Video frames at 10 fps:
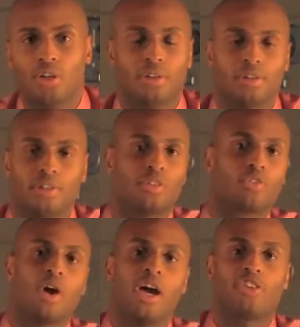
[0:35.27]
the
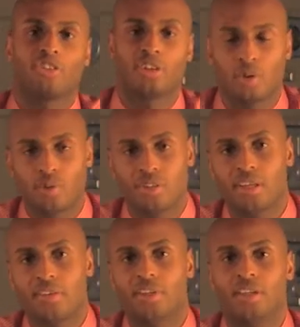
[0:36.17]
thrashing they
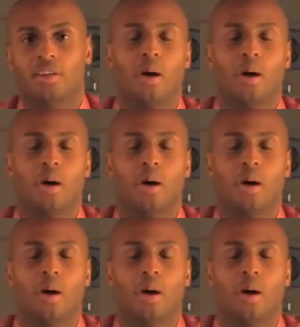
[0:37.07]
received